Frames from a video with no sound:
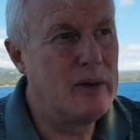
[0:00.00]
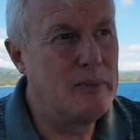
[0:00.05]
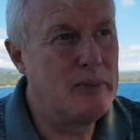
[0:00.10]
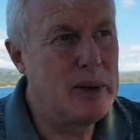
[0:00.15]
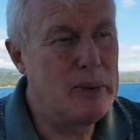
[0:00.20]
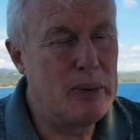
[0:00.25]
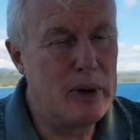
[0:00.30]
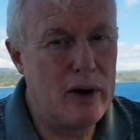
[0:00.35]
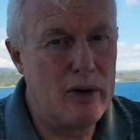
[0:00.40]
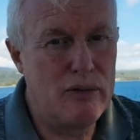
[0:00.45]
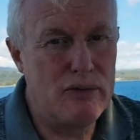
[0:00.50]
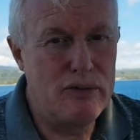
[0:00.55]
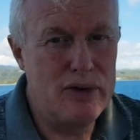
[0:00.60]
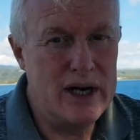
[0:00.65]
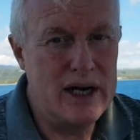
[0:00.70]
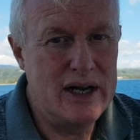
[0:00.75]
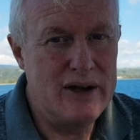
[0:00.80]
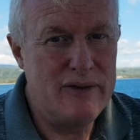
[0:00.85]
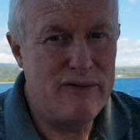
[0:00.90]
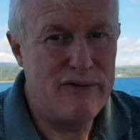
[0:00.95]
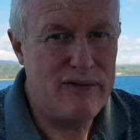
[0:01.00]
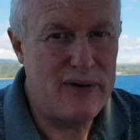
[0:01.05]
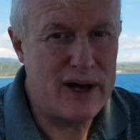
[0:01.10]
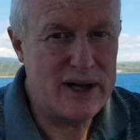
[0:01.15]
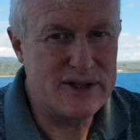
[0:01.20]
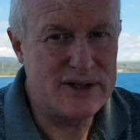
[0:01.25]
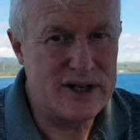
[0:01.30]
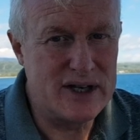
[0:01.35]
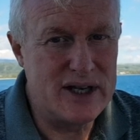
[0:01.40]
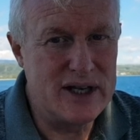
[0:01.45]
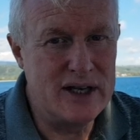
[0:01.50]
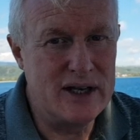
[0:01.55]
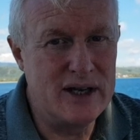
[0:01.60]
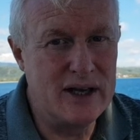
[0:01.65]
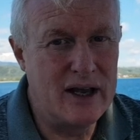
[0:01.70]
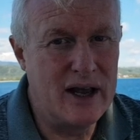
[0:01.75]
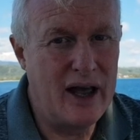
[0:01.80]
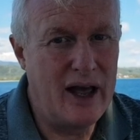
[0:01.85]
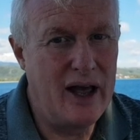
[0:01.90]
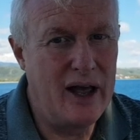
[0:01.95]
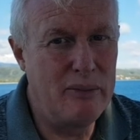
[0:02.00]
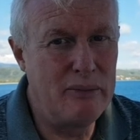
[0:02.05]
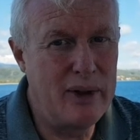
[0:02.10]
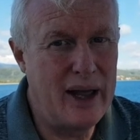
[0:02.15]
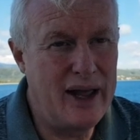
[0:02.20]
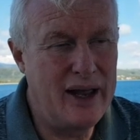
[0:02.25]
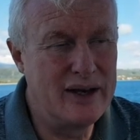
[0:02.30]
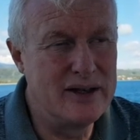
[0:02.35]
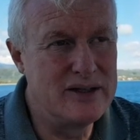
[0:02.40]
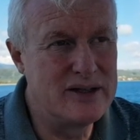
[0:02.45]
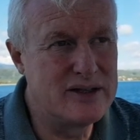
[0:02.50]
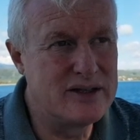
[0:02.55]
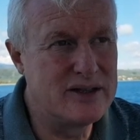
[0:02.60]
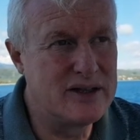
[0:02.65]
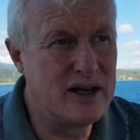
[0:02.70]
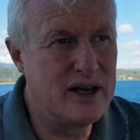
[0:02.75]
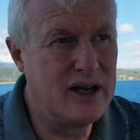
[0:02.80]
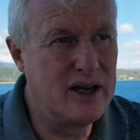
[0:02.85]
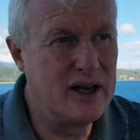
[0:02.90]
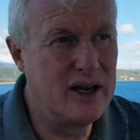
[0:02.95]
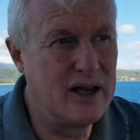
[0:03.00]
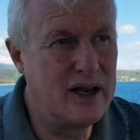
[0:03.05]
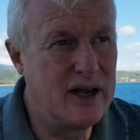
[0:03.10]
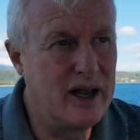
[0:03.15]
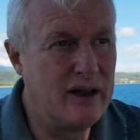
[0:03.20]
people are really fussy um, and uh,